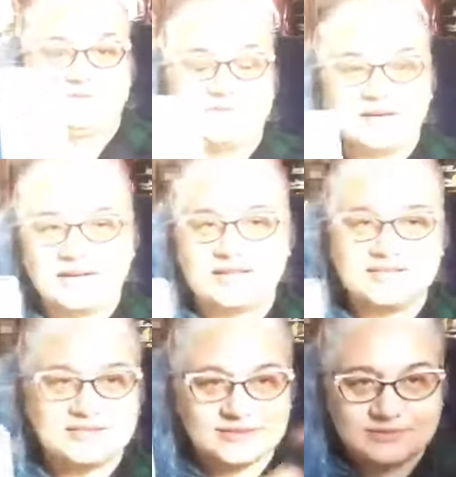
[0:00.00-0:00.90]
Okay,
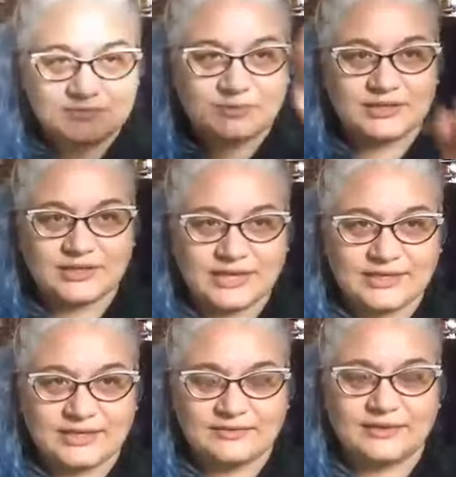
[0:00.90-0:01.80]
let's bring the light
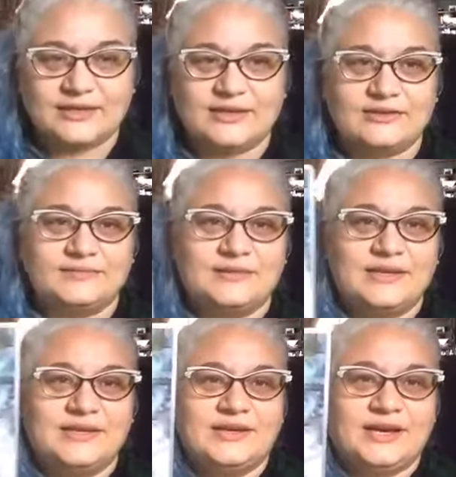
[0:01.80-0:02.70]
down. Thank you.
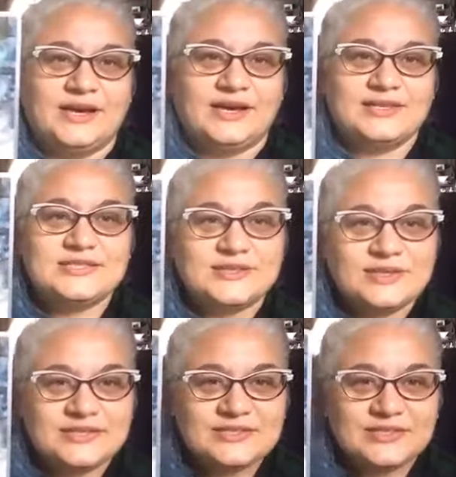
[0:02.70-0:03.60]
So
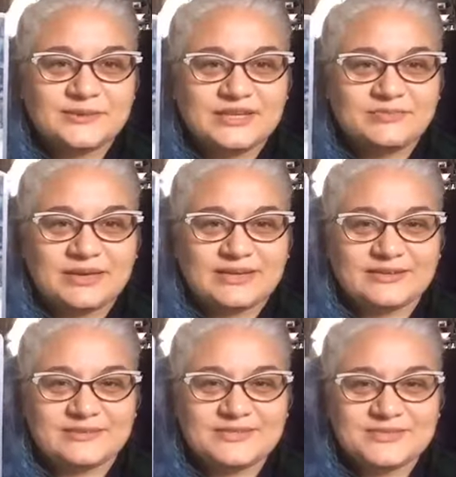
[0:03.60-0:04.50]
here's the Queen of
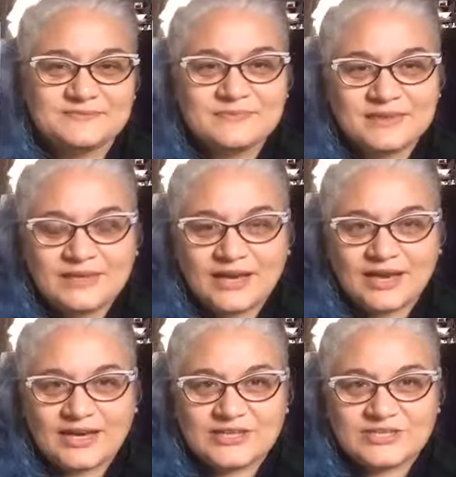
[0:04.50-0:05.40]
Pentacles.
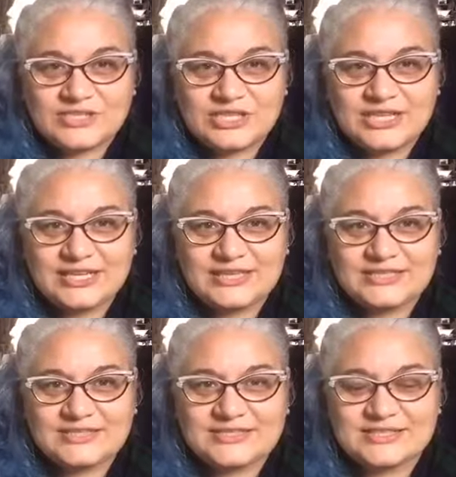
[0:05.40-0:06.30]

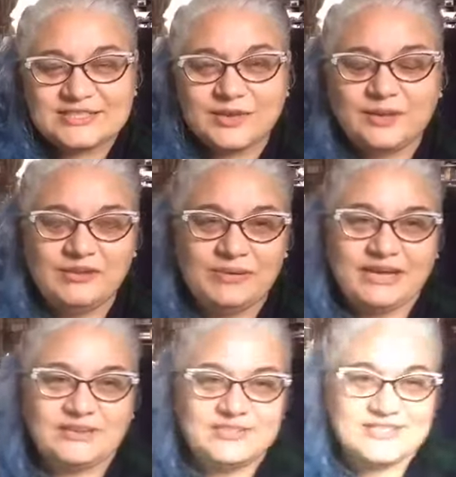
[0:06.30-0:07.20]
The Queen of
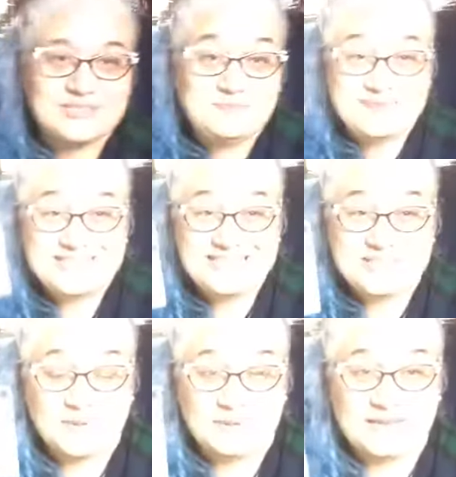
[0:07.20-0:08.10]
Pentacles is the
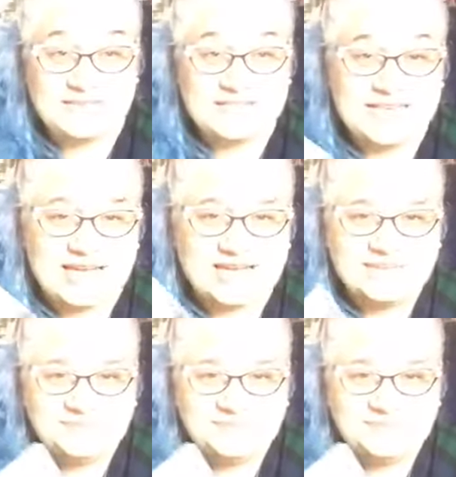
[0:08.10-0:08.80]
businesswoman of the deck.